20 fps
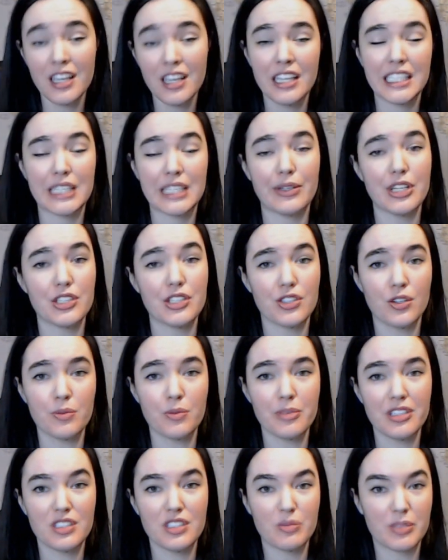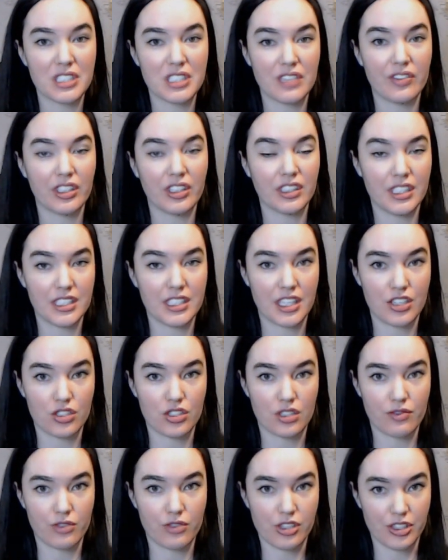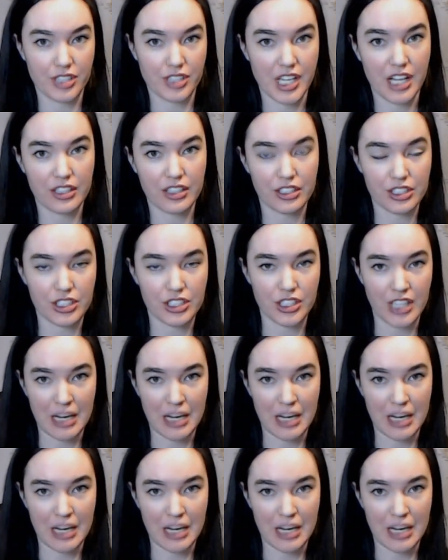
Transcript: Now, I don't mean specifically tension for your character.